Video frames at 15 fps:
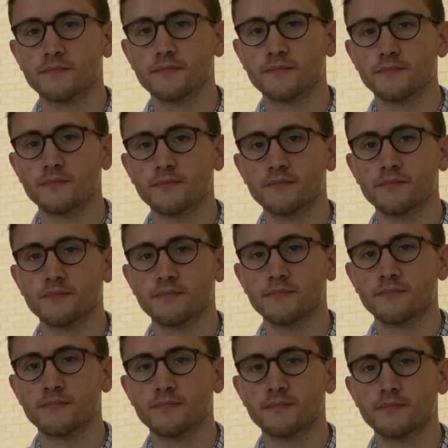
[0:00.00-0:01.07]

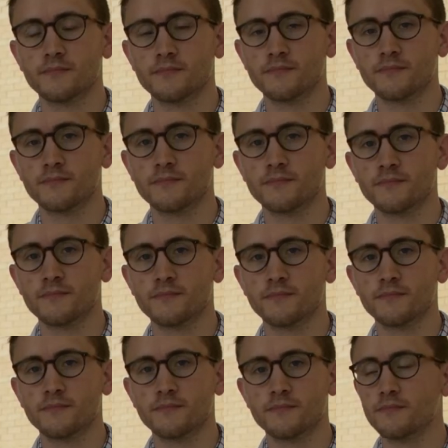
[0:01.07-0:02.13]

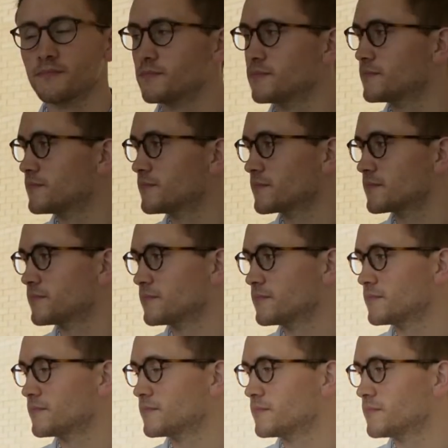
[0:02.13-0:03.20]

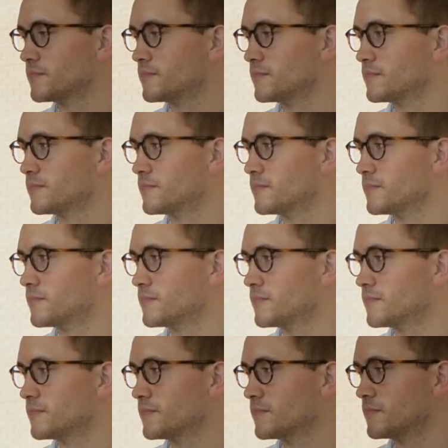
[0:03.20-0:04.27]

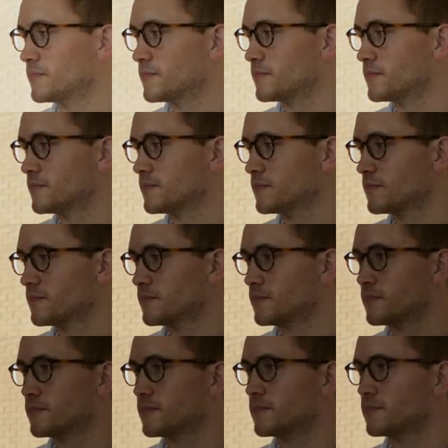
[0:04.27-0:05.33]

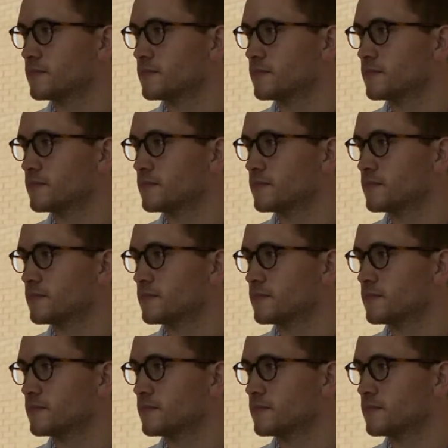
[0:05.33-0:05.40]
(silent)